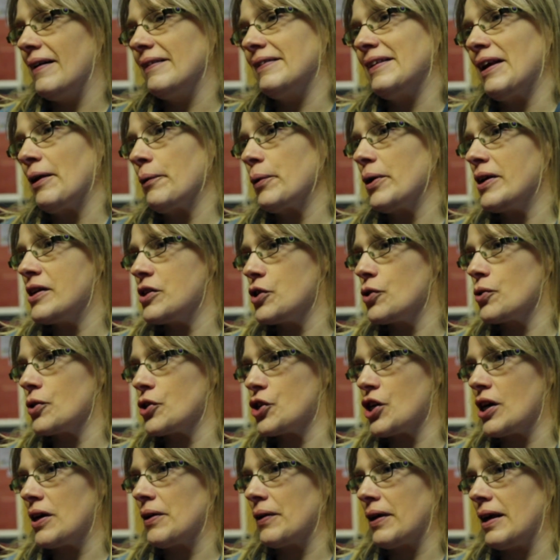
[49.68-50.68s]
You know, is your
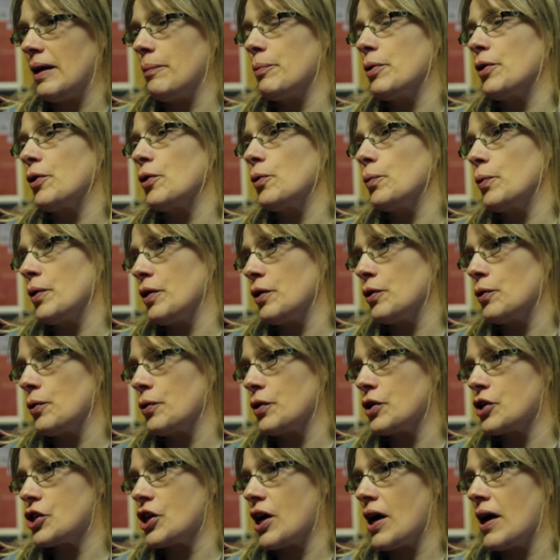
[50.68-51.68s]
child keeping up with
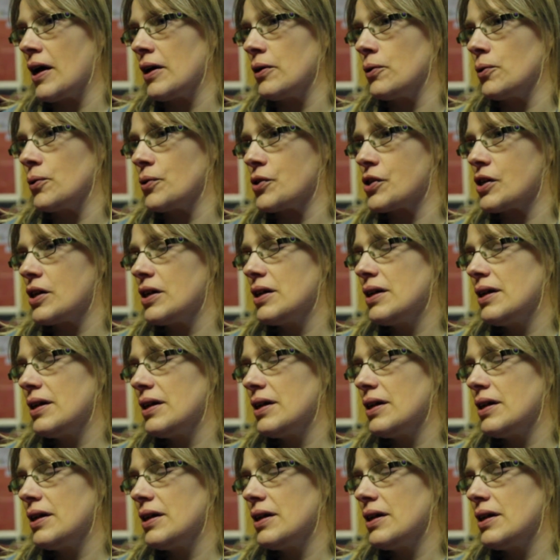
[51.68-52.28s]
another child?